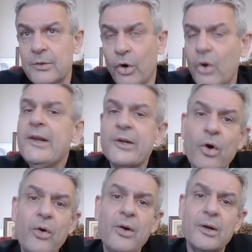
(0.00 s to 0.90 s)
all in
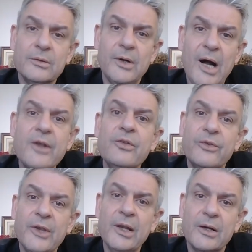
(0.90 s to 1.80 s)
all, I
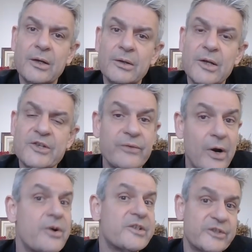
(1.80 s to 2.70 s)
think as
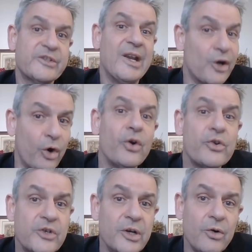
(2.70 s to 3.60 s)
far as the
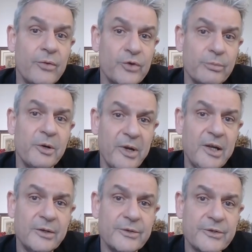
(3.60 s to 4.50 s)
psychology of human
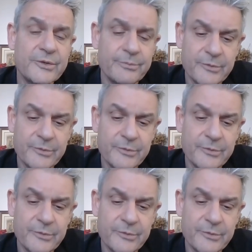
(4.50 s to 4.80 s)
beings,